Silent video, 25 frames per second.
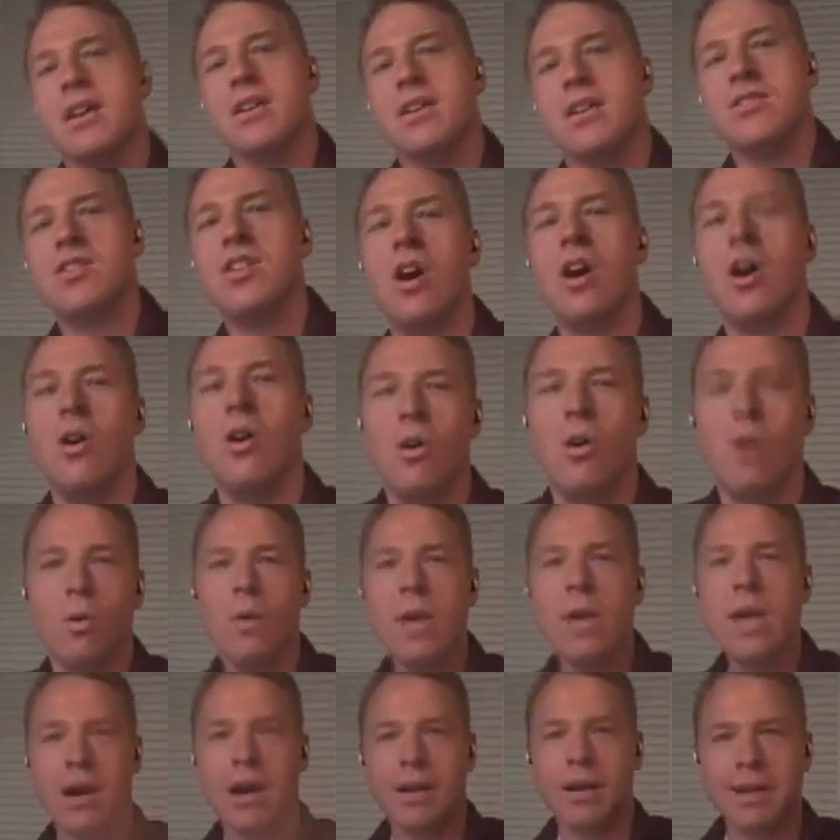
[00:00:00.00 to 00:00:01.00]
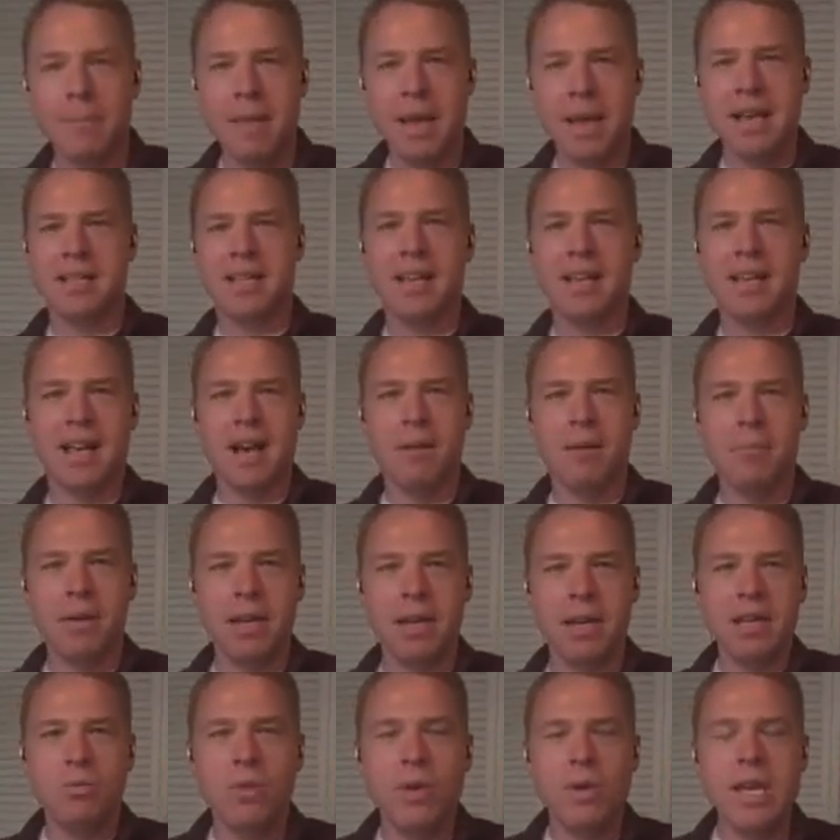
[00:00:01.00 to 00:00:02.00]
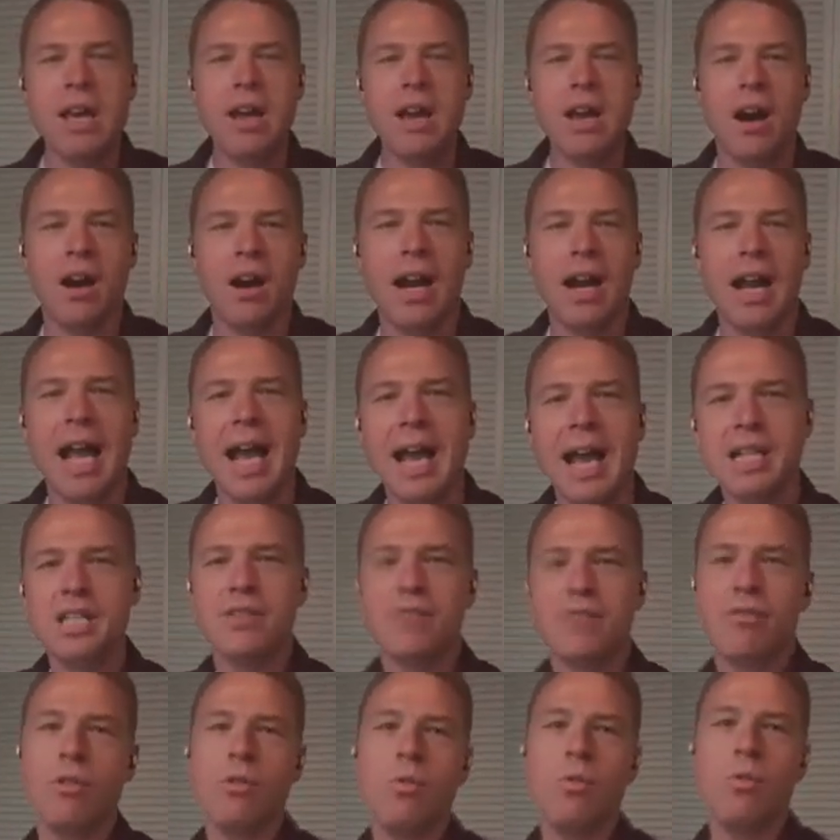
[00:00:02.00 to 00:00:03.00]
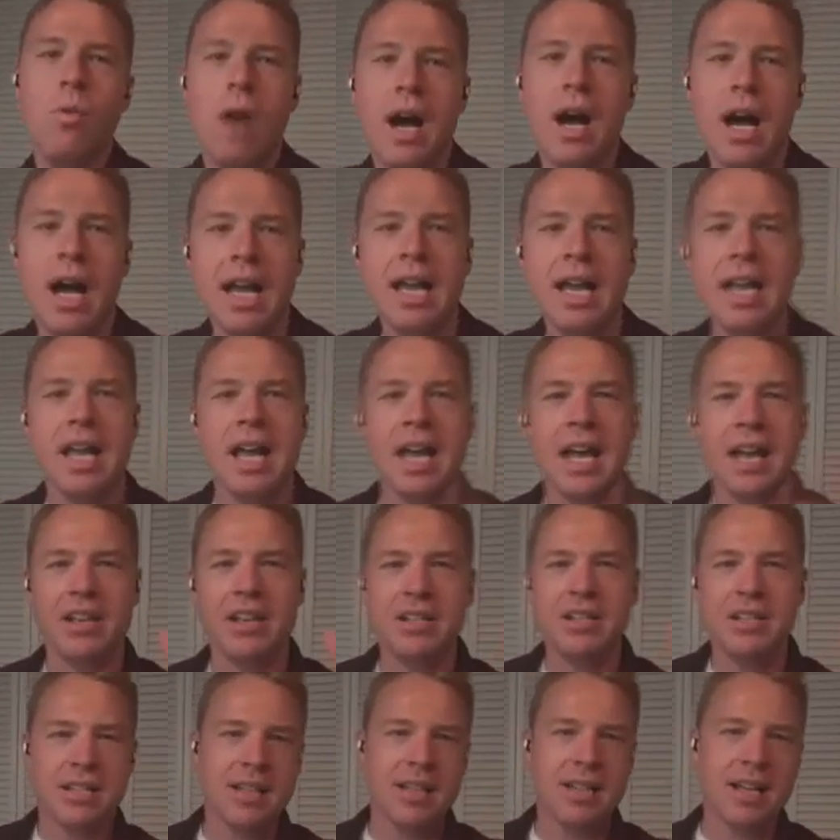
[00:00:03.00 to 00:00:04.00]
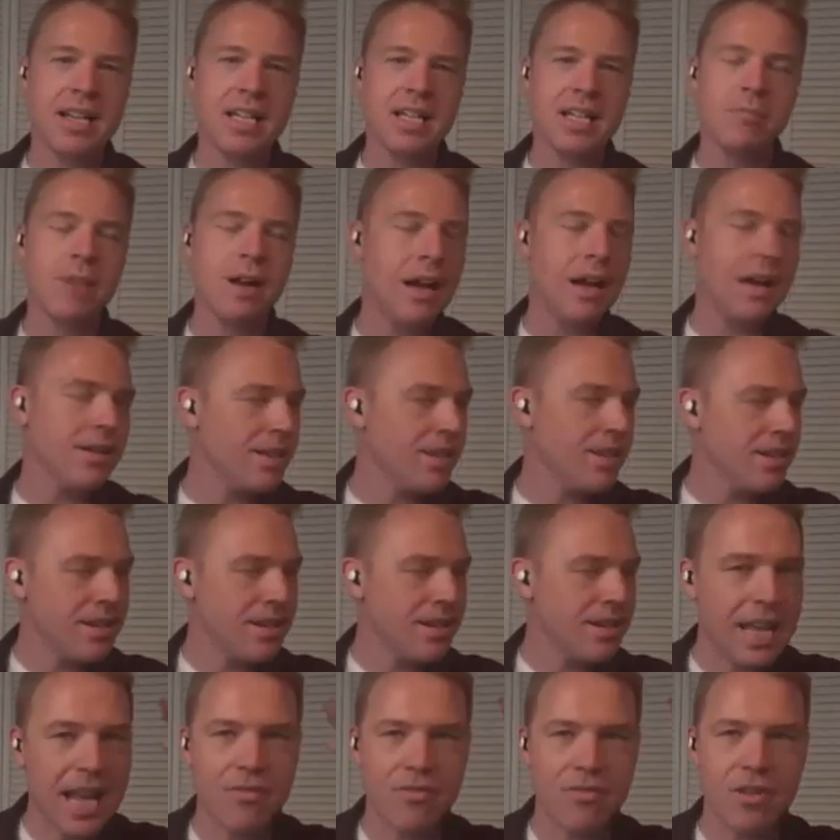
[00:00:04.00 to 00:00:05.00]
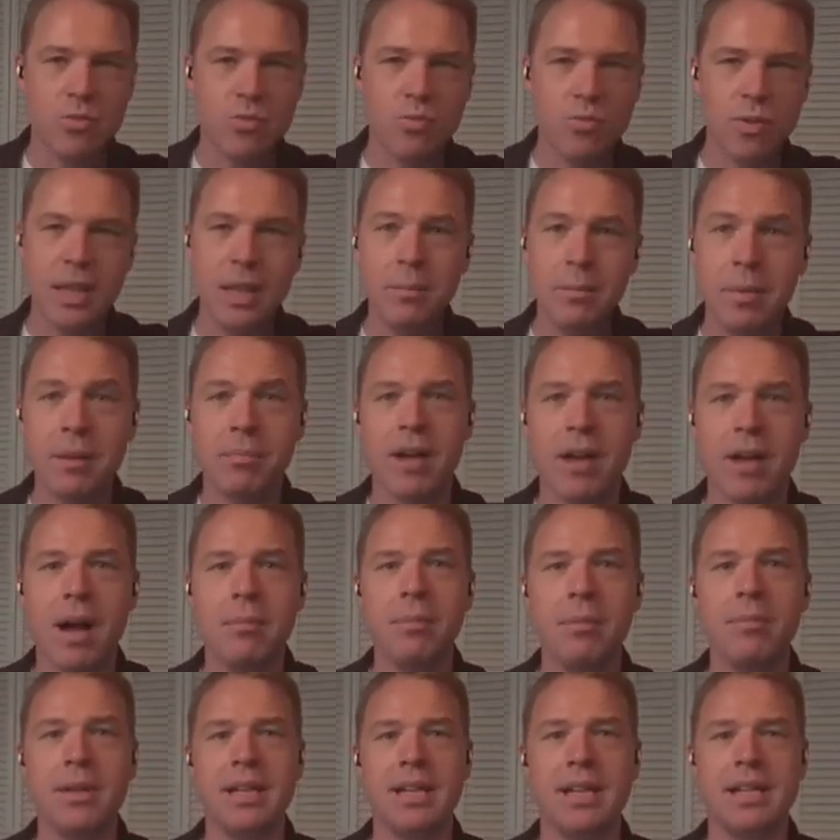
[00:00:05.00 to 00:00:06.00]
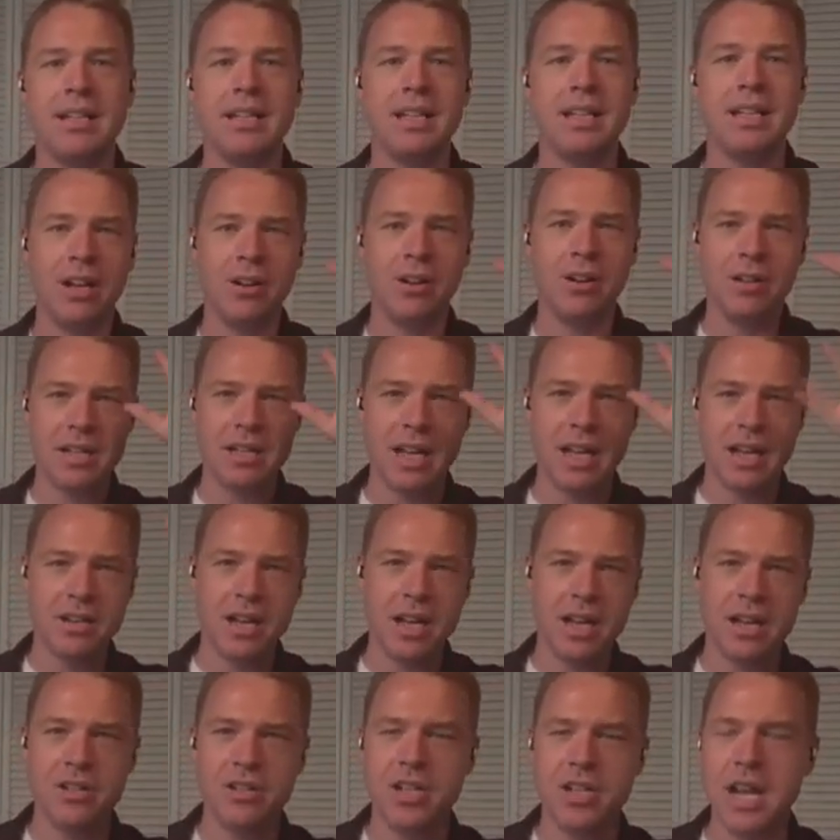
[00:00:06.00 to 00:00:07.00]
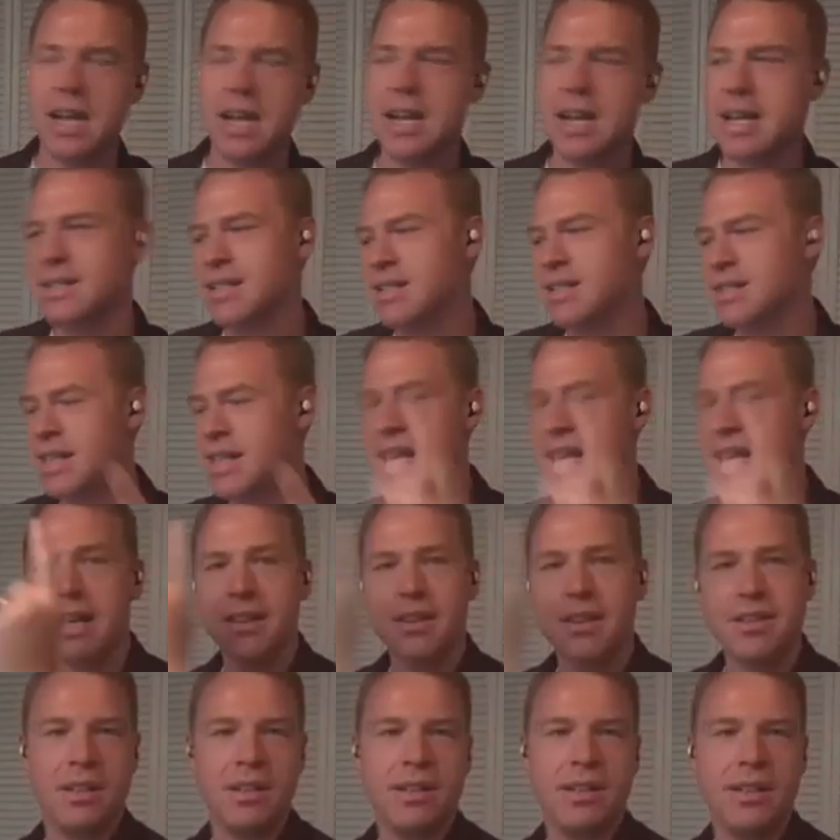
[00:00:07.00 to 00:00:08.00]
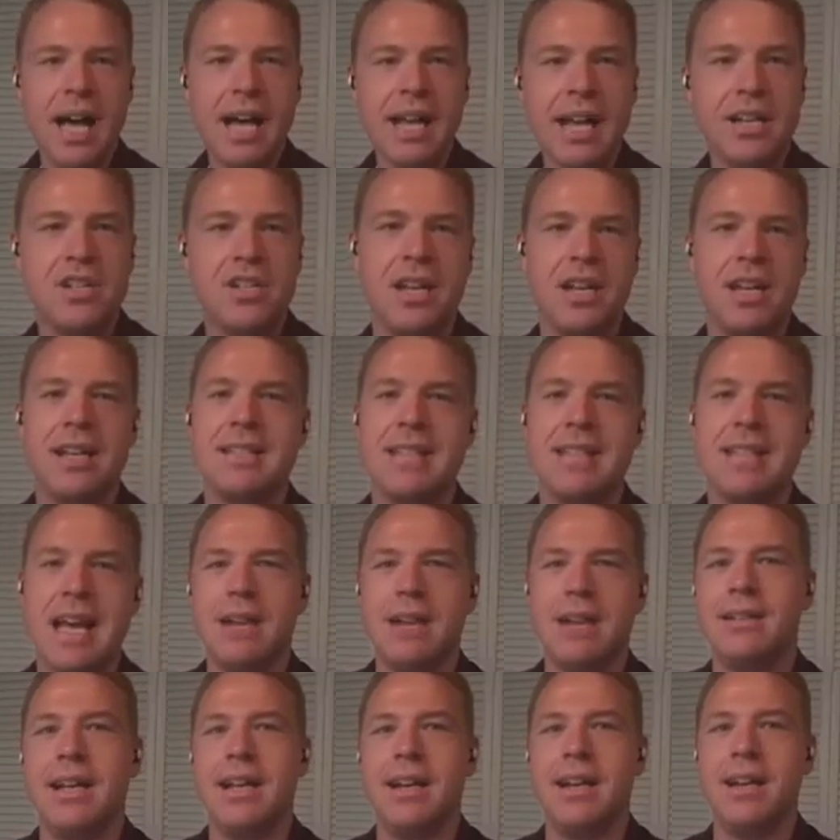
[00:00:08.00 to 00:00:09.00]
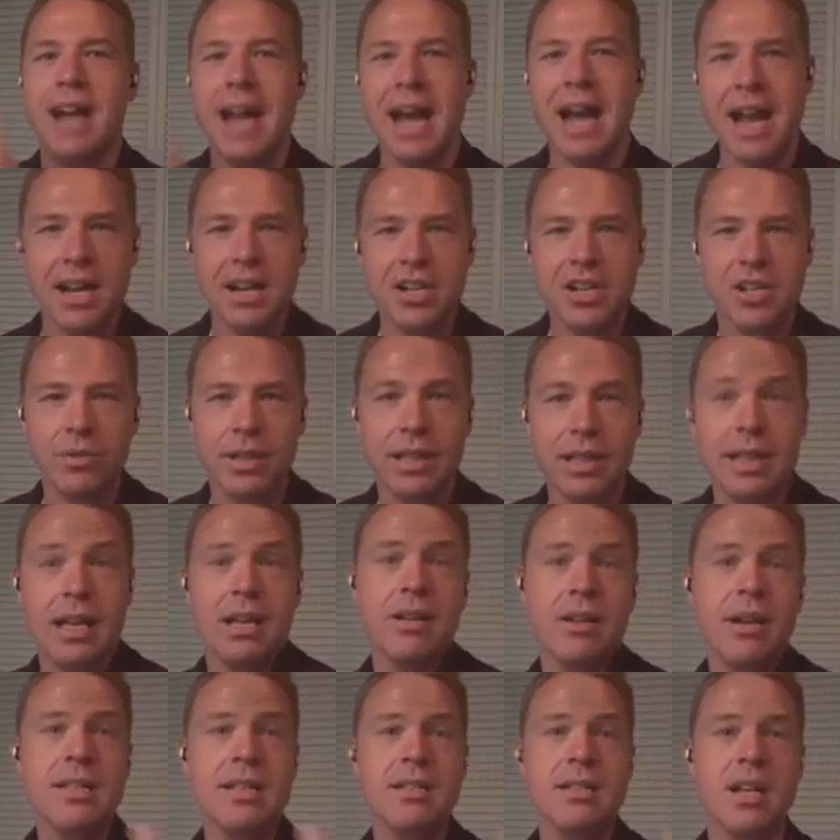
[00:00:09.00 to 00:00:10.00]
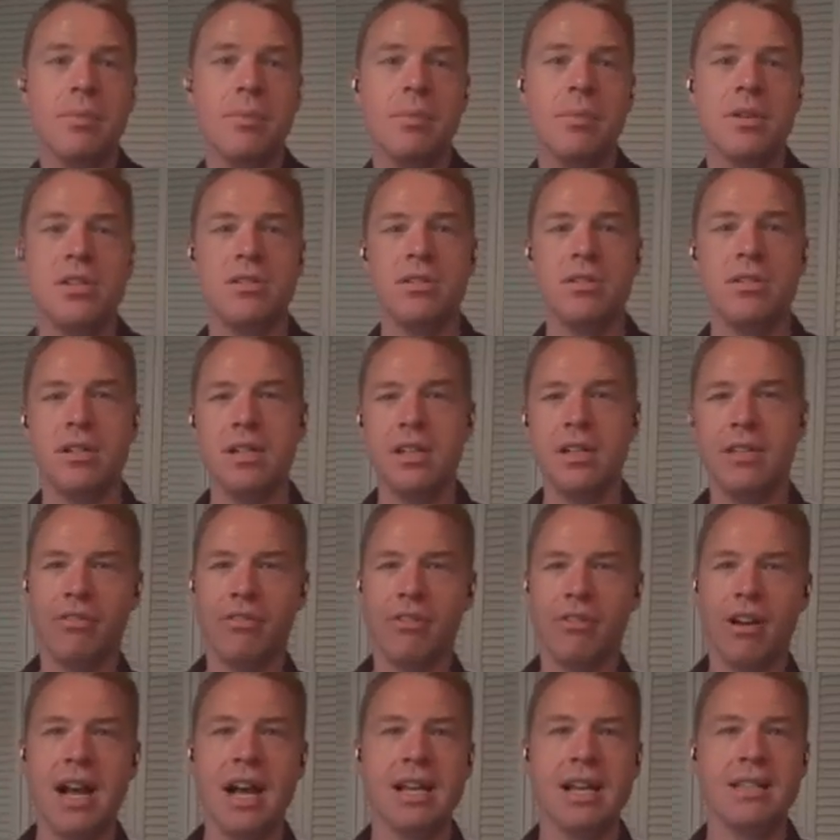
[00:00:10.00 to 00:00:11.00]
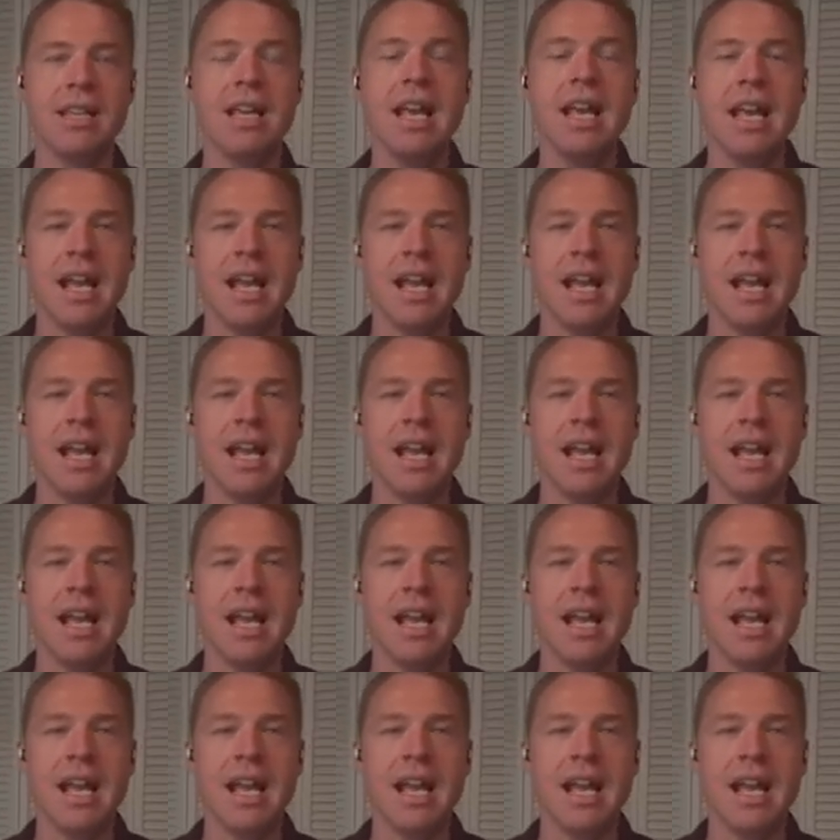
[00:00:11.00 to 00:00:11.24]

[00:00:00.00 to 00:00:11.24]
So we are amazing company. We are X for Y. There's this customer out there and they have this really big problem. And, you know, and, and Jane has this thing and there's a lot of Janes out there actually, and that creates an opportunity for us.